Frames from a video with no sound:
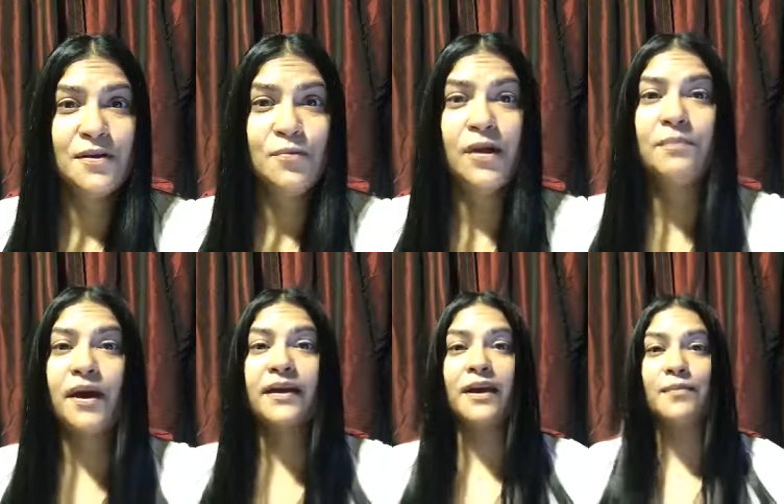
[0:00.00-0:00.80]
Well,
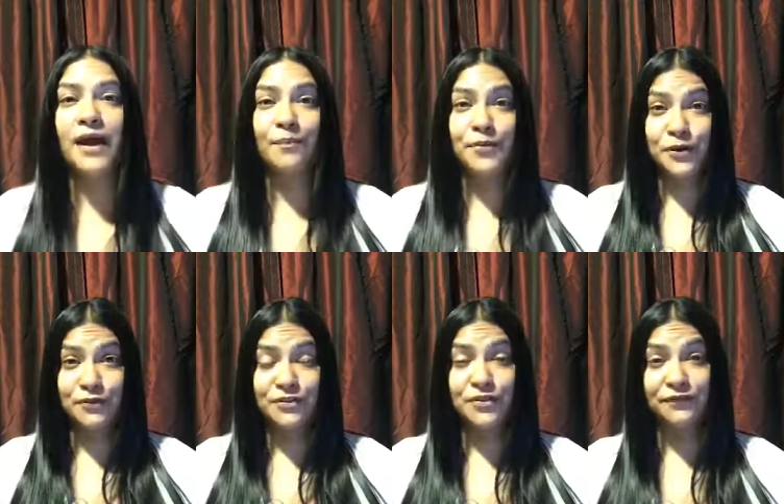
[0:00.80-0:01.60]
Mike, I'm happy you're,
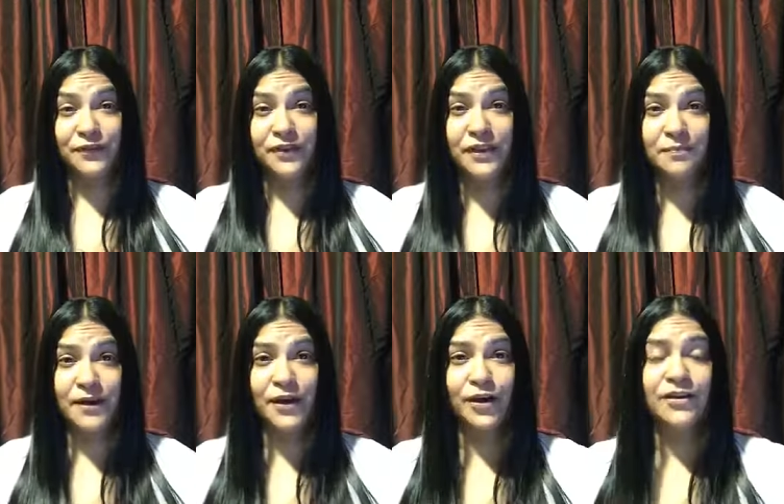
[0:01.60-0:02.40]
you're feeling
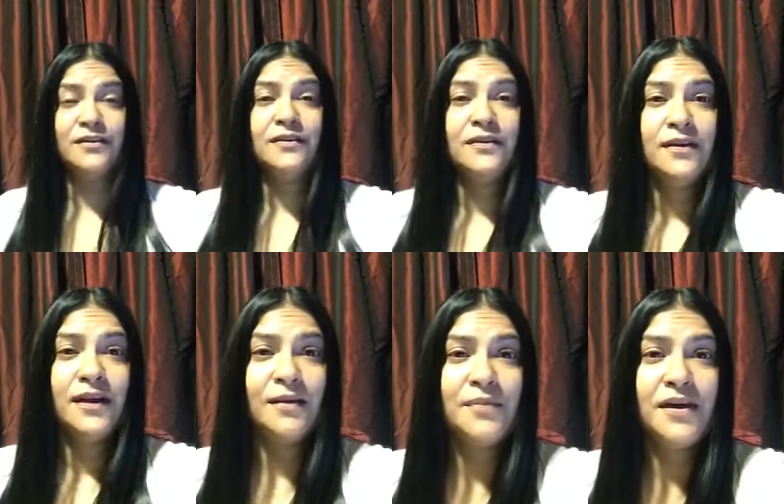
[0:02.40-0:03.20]
better.
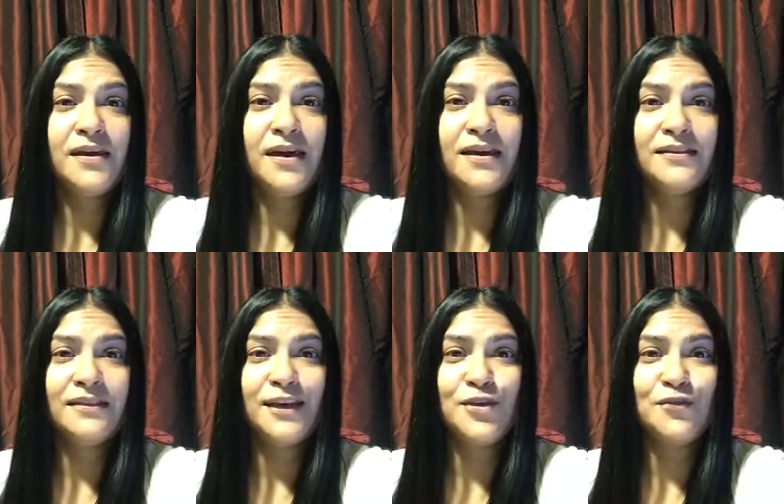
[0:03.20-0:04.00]
Um, hey, Ed,
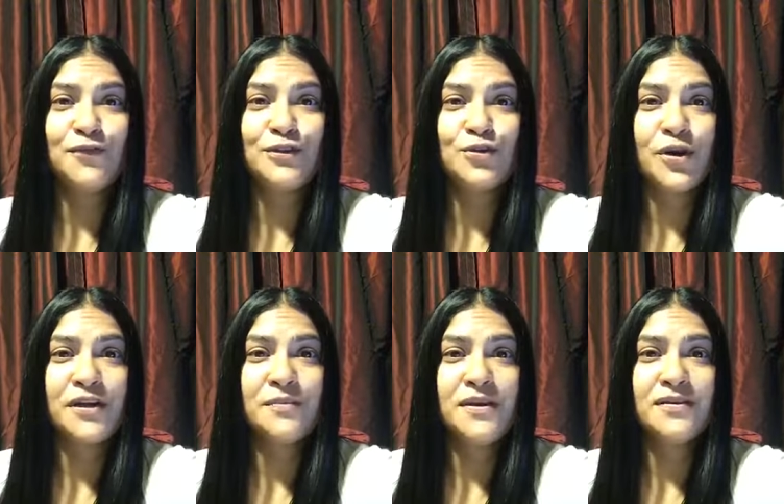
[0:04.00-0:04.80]
thank you for
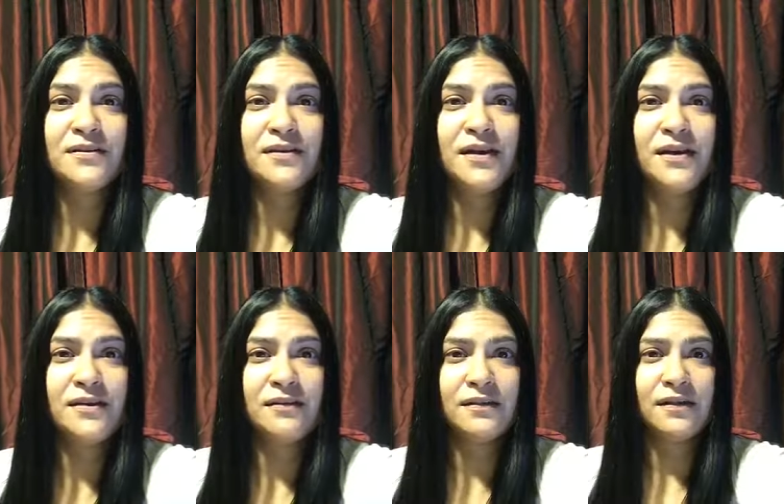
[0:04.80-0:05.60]
joining me. Hey,
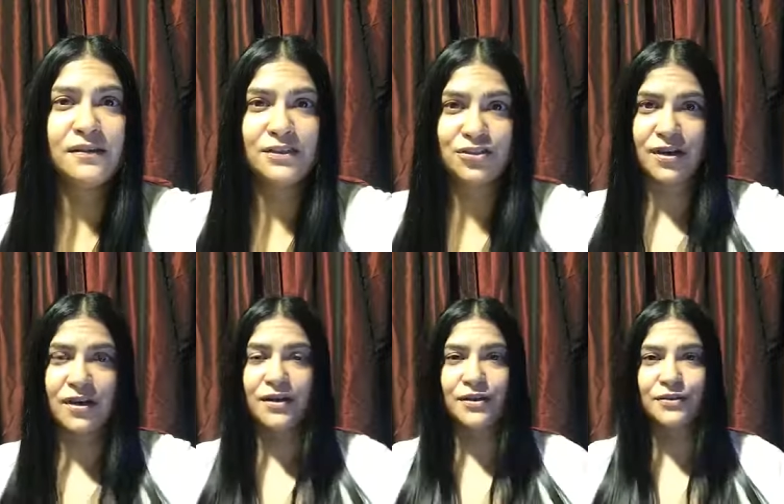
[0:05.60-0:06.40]
Al Alicia, how
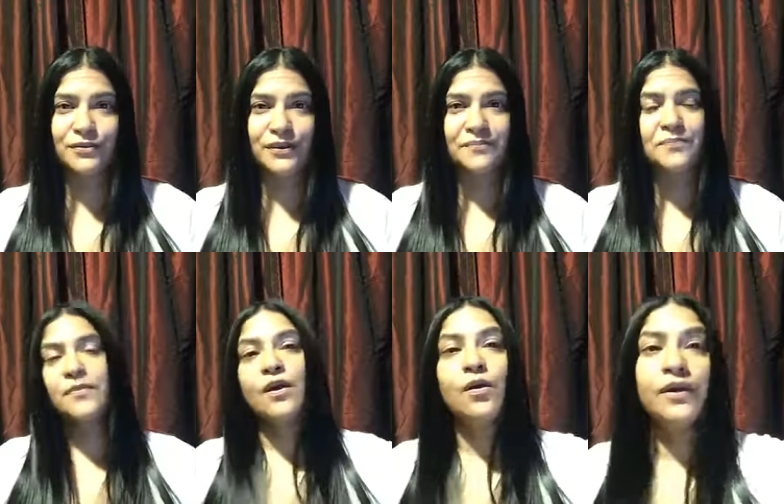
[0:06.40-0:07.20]
are you doing?
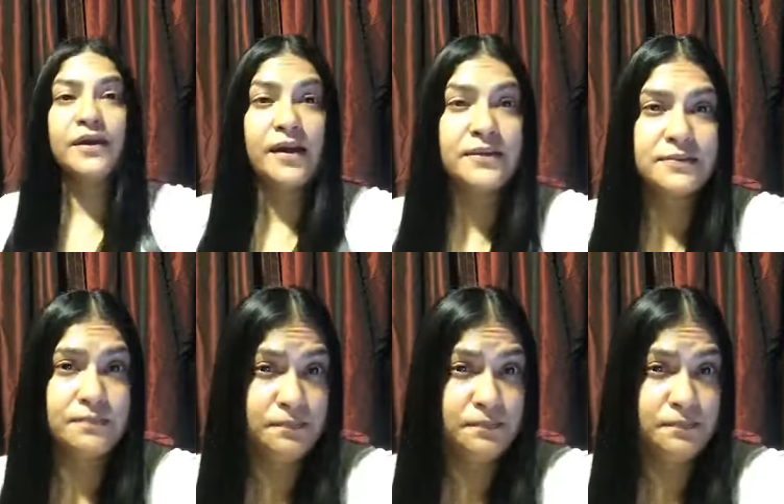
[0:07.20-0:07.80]
Okay, guys.